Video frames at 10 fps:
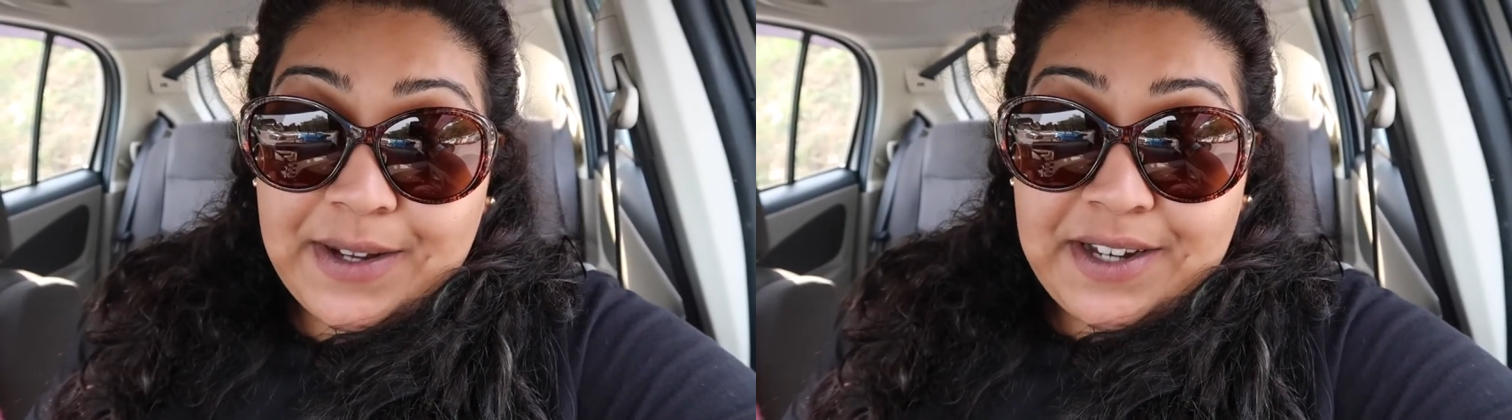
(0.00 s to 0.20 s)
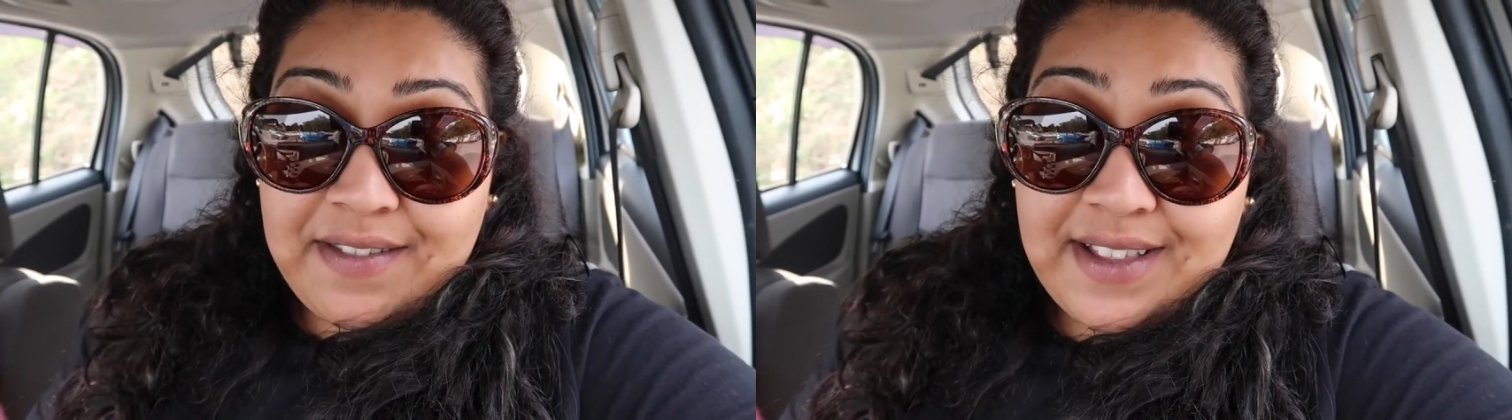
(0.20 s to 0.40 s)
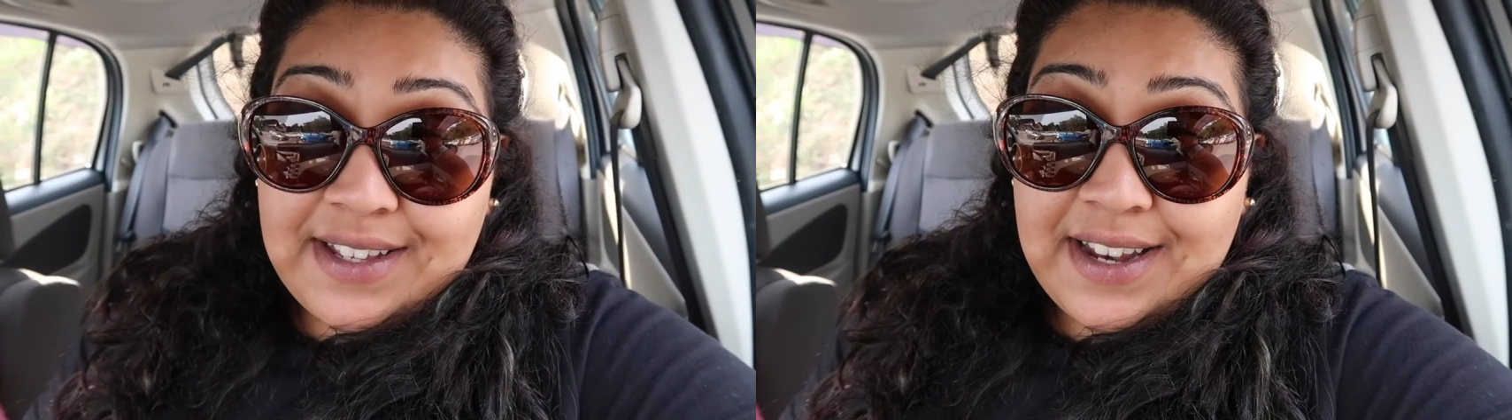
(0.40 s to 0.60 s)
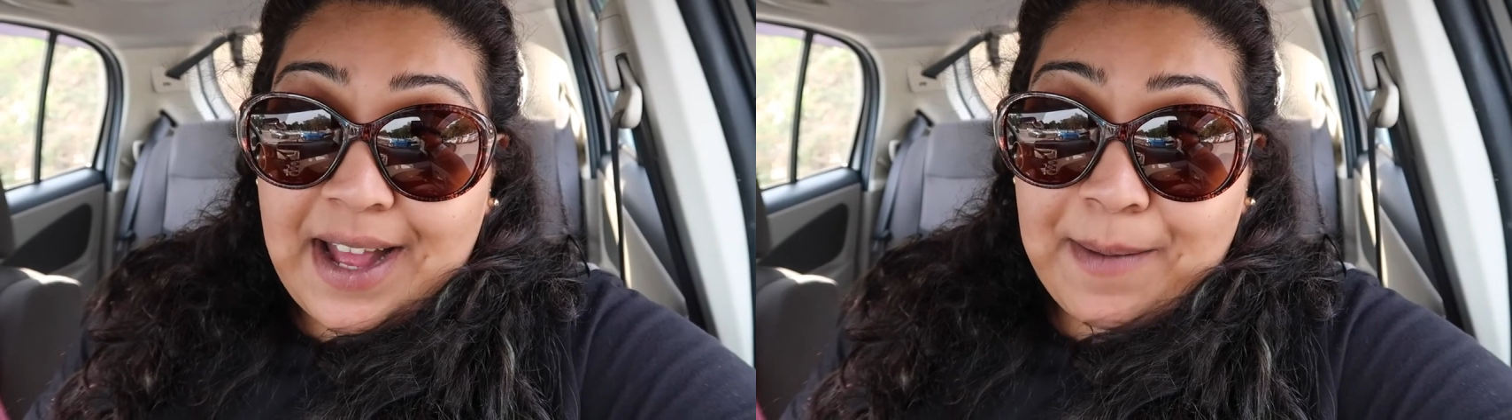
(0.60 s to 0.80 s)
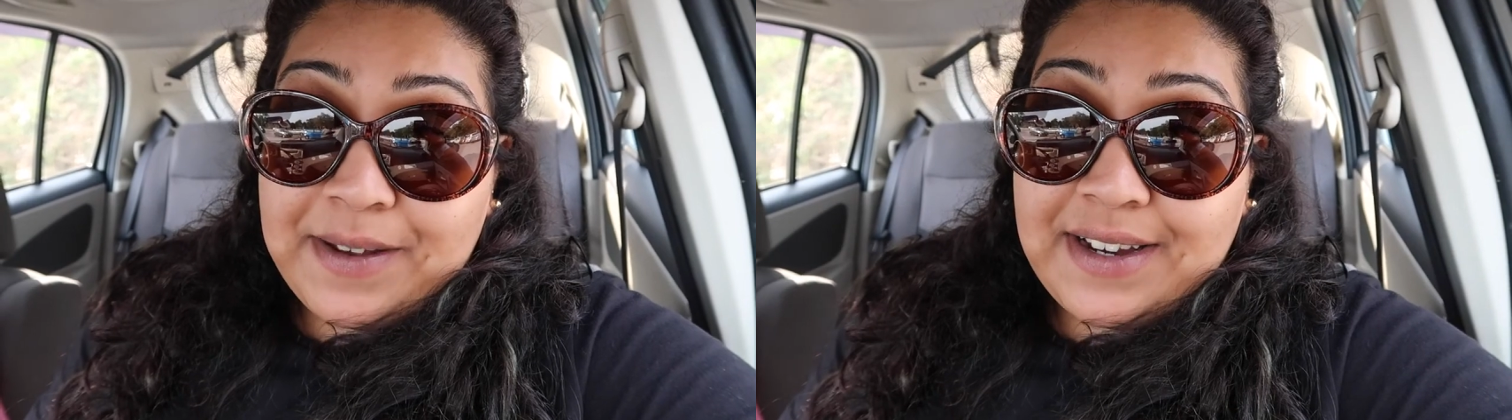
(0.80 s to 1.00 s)
but I don't think that's gonna
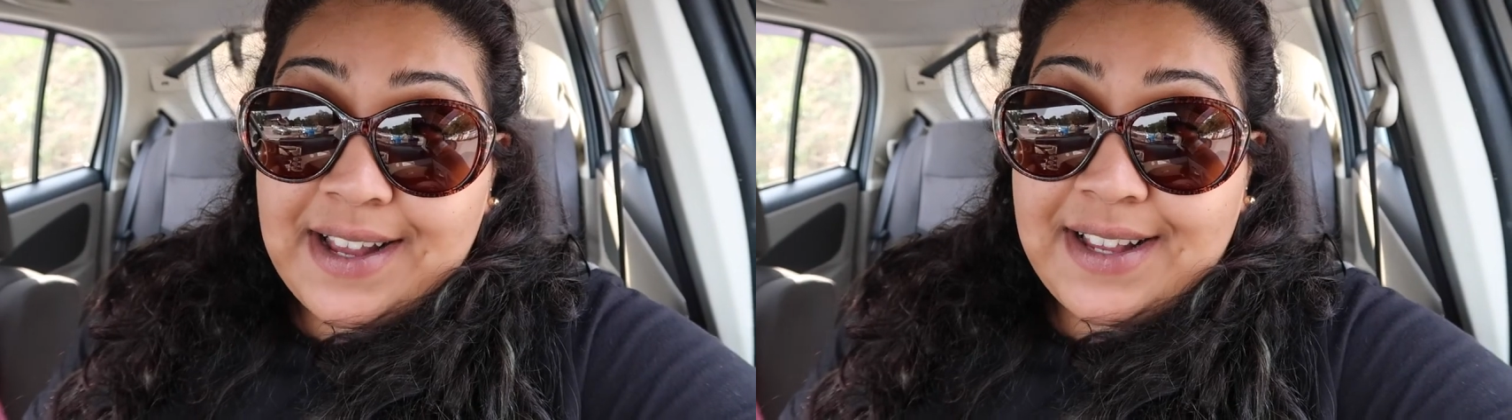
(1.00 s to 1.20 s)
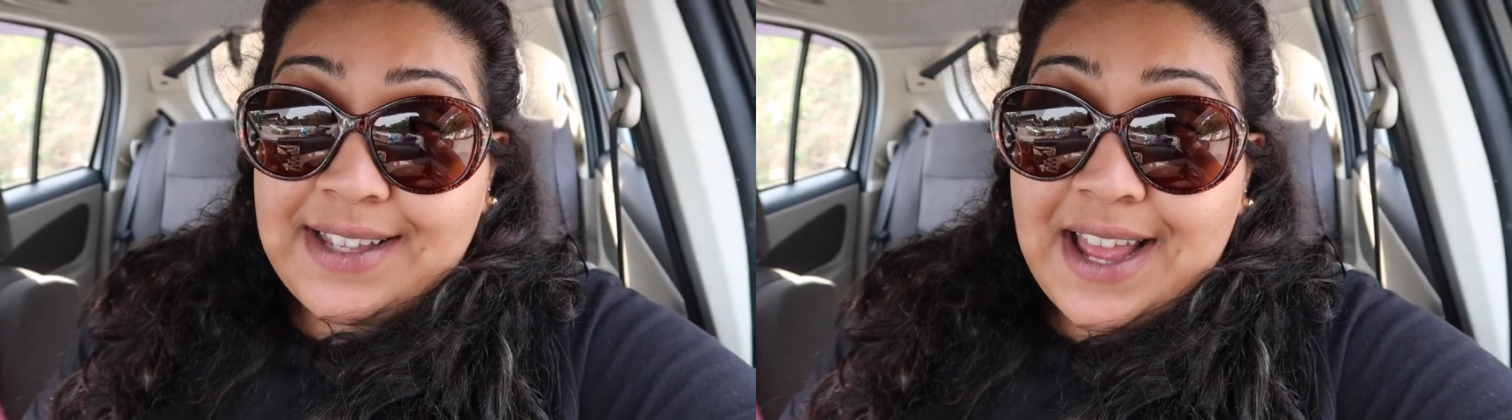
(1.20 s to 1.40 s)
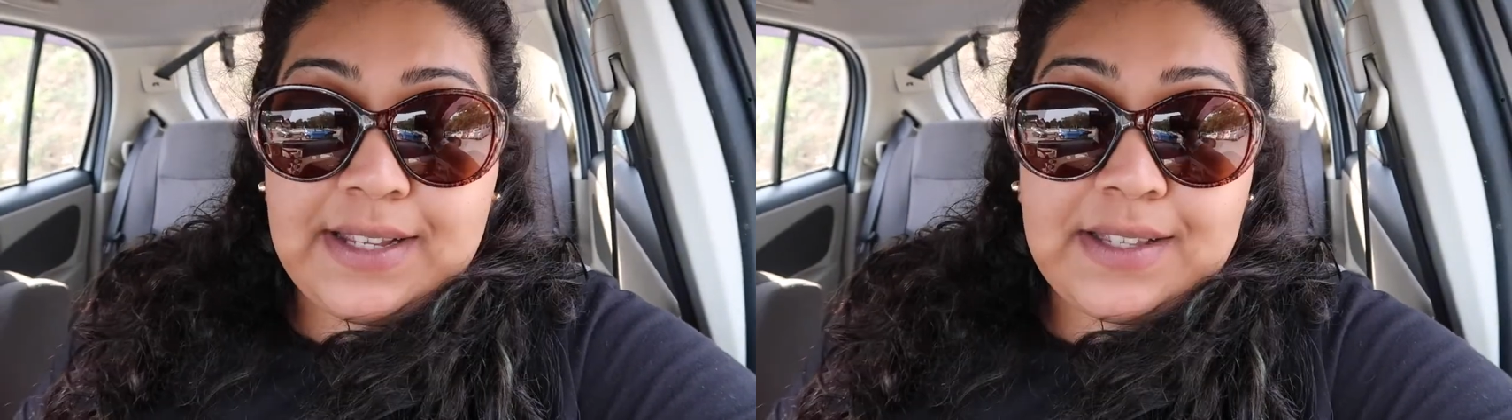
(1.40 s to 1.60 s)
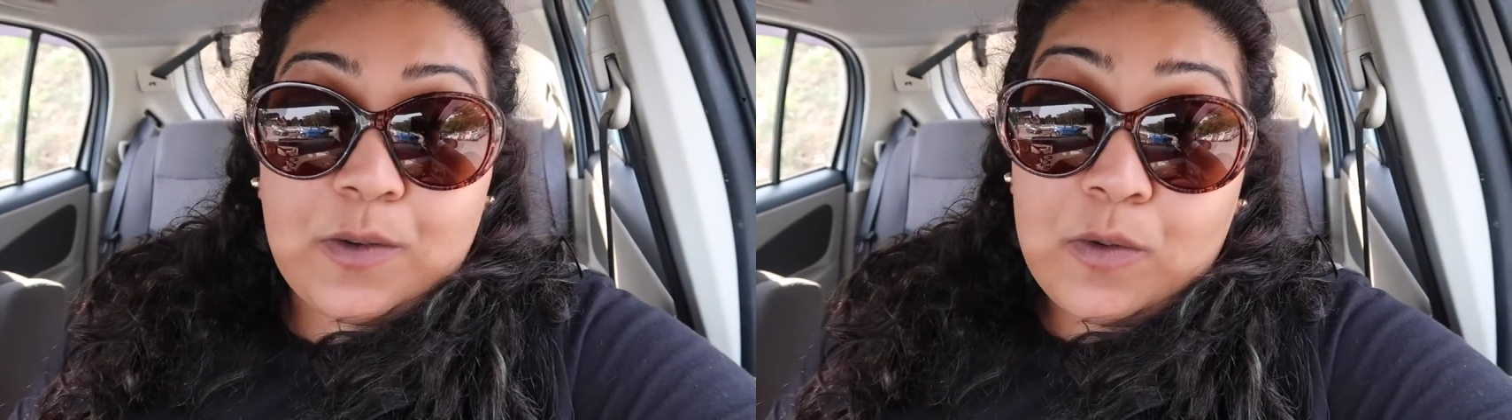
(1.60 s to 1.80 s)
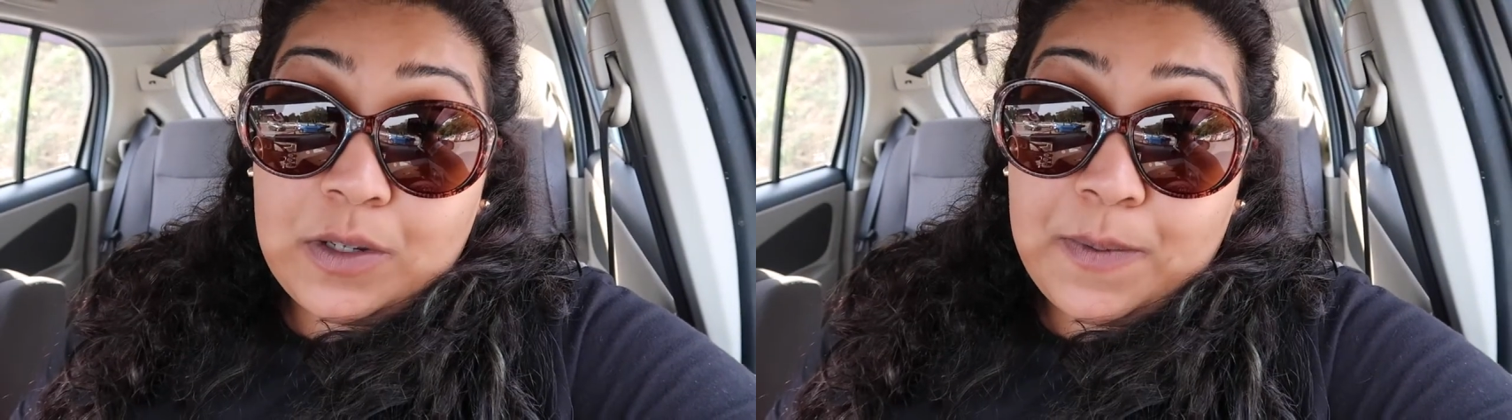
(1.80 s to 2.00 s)
happen because it's
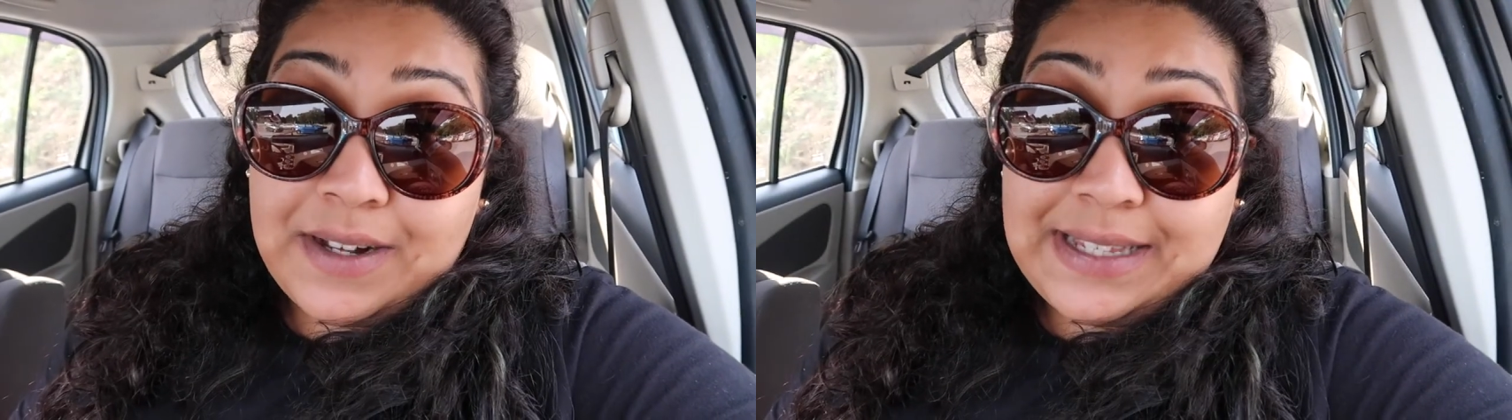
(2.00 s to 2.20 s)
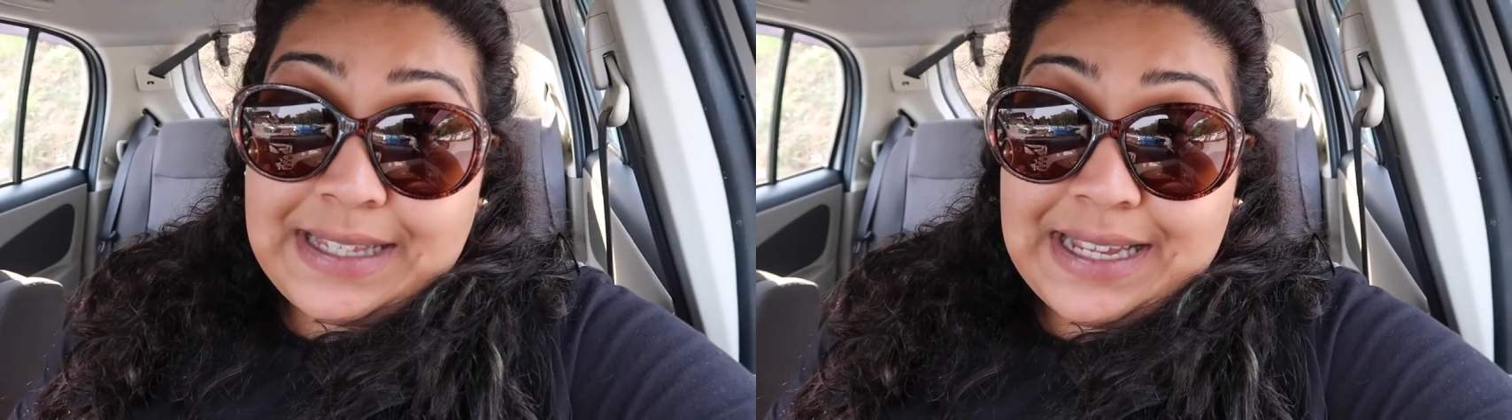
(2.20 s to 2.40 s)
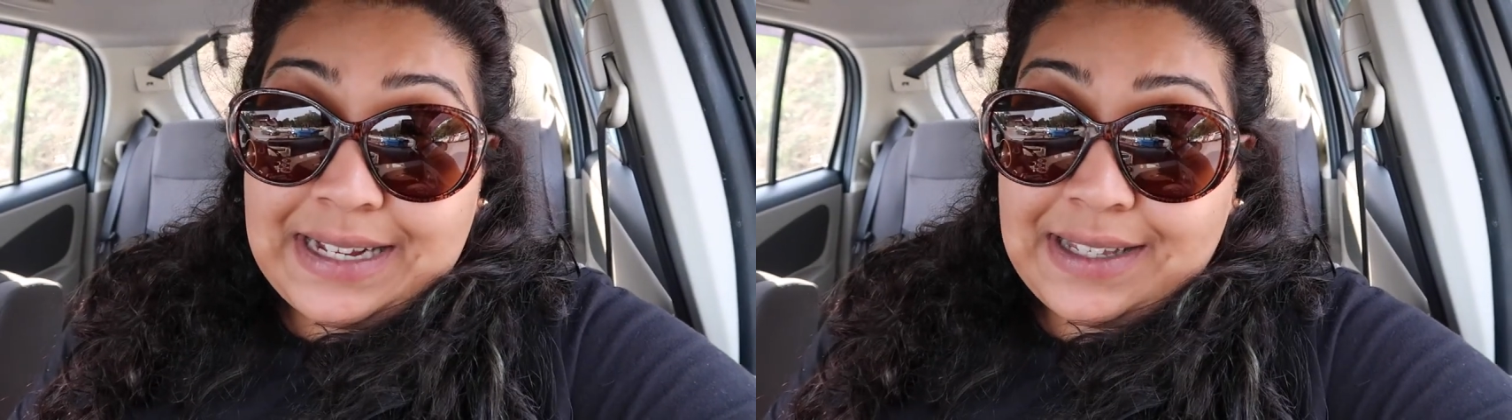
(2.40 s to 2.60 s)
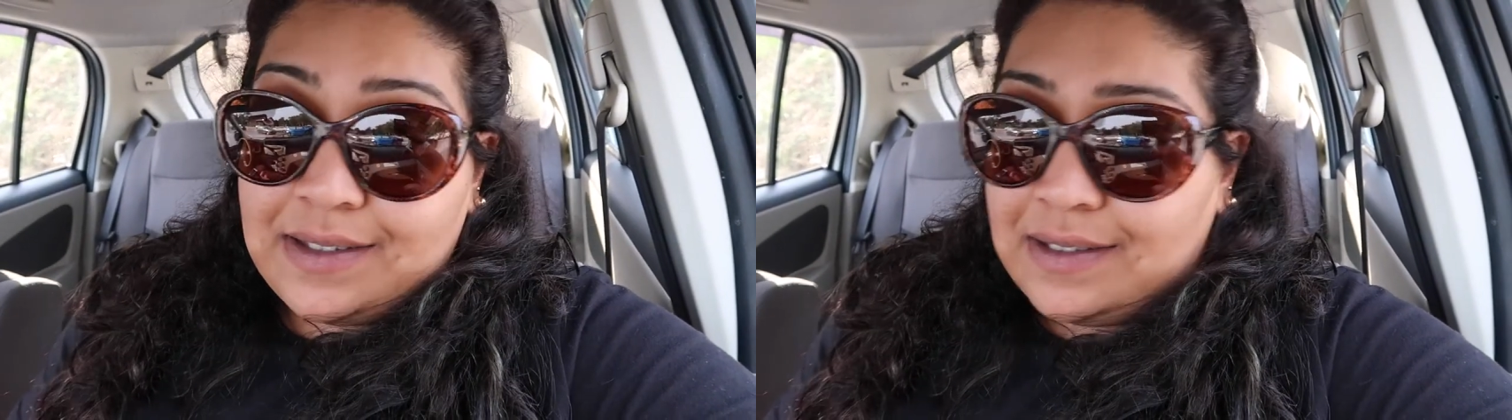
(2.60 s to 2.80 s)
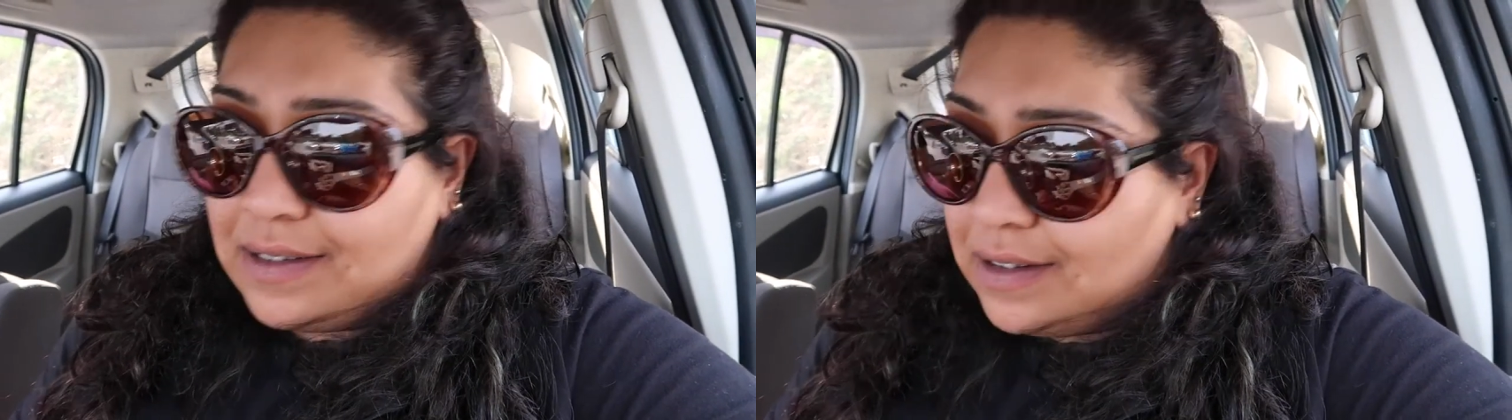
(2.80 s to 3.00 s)
quarter past six